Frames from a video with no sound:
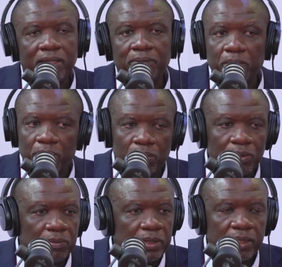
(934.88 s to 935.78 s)

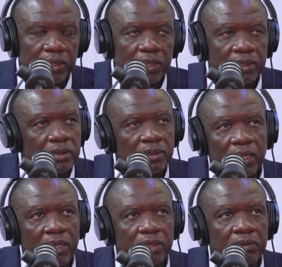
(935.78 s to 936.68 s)
procurement, in
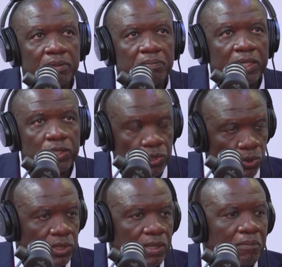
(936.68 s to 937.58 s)

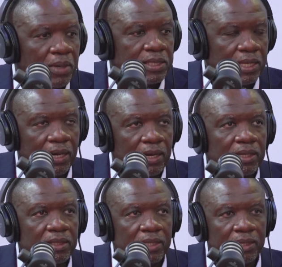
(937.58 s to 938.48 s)
sourcing
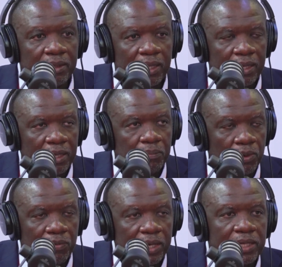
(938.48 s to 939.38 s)
material, in
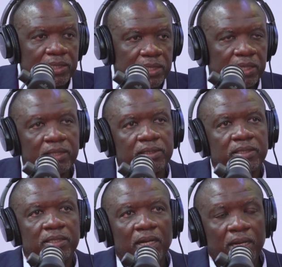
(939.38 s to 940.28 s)
providing
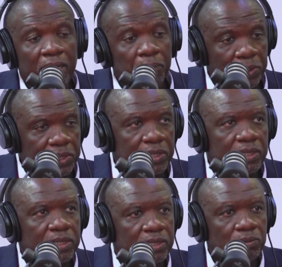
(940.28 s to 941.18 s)
skills, and
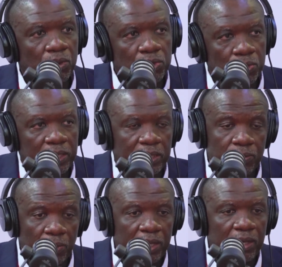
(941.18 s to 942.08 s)
business also that's
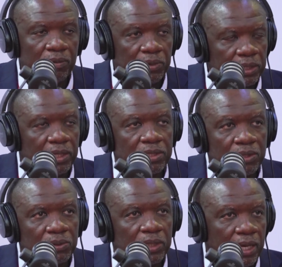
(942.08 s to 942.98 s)
working with us
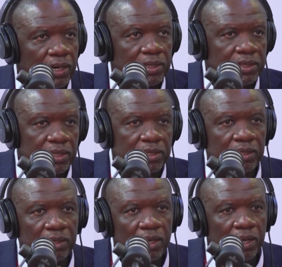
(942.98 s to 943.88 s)
through the
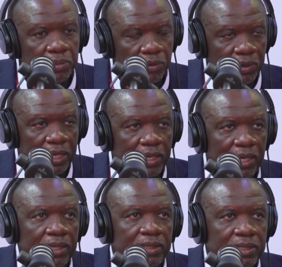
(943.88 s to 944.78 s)
NLCC,
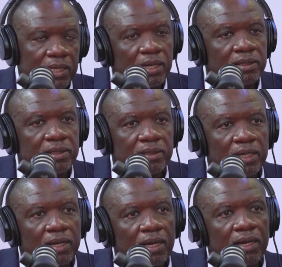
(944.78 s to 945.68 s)
providing other skills
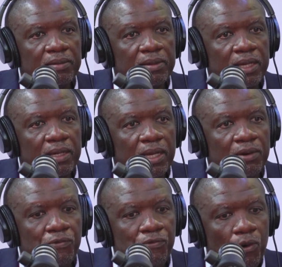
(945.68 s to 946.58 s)
and
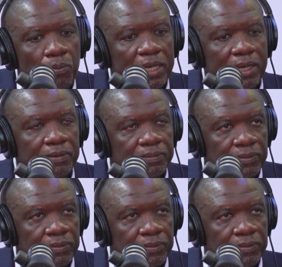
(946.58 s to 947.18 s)
forming